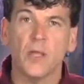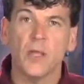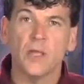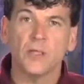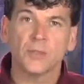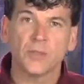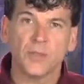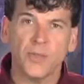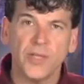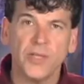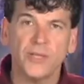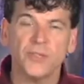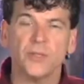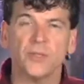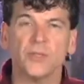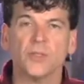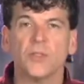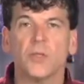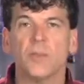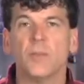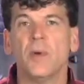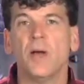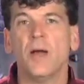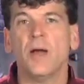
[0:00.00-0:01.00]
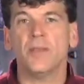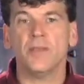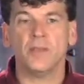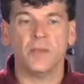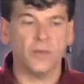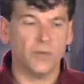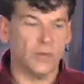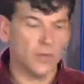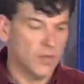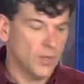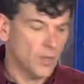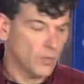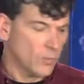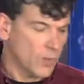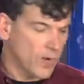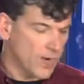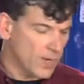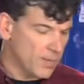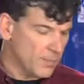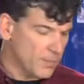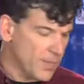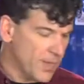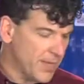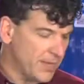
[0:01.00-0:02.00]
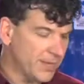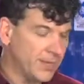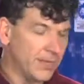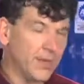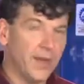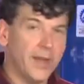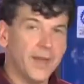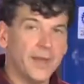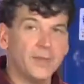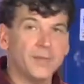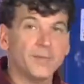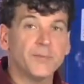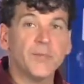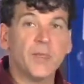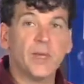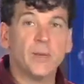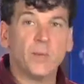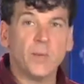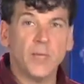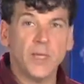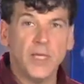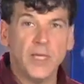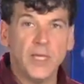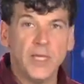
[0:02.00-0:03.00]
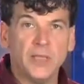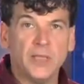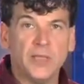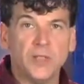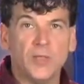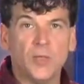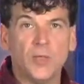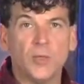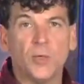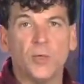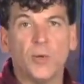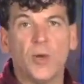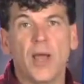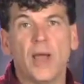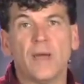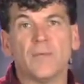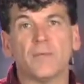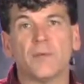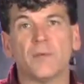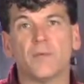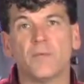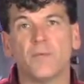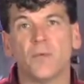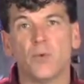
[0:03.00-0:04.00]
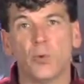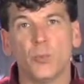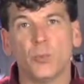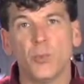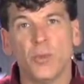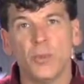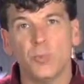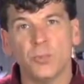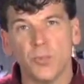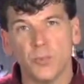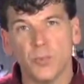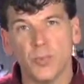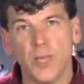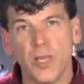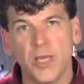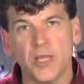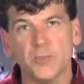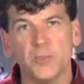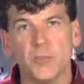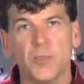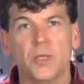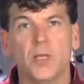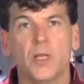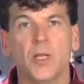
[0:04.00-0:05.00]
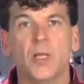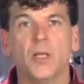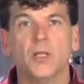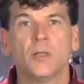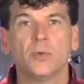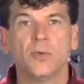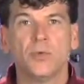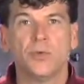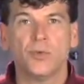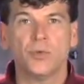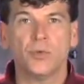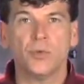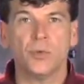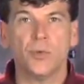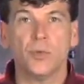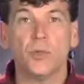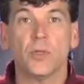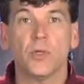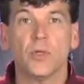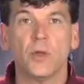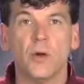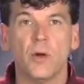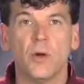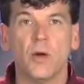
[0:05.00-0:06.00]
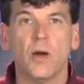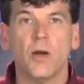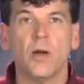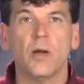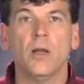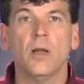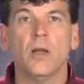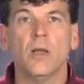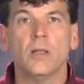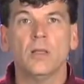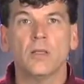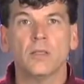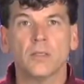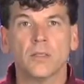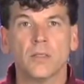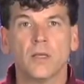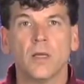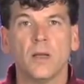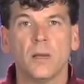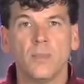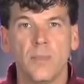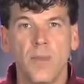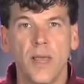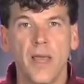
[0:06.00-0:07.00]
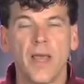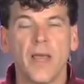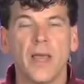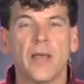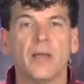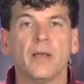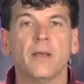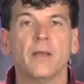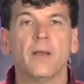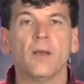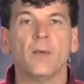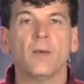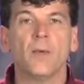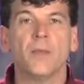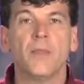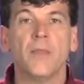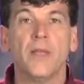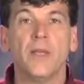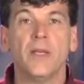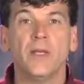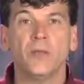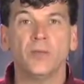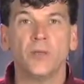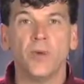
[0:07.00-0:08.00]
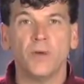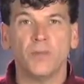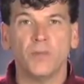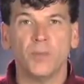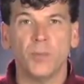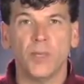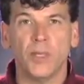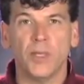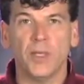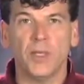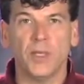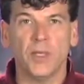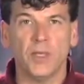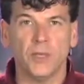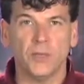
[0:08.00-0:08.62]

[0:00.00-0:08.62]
So these are some other recommended items that we need to do after a fuel pump replacement to ensure the car doesn't come back with any drivability